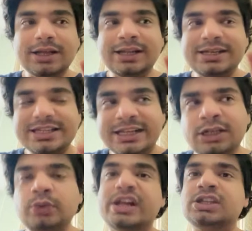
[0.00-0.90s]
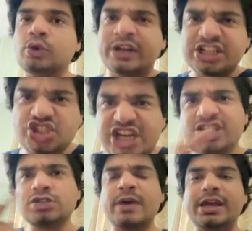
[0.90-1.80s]
that in 12th, when I
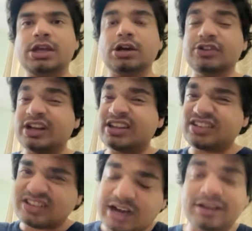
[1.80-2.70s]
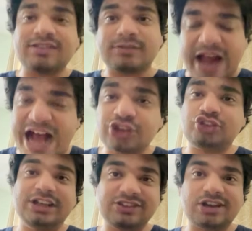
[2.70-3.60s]
changed my gears and I started
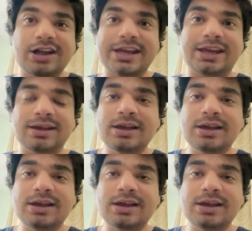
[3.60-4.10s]
actually studying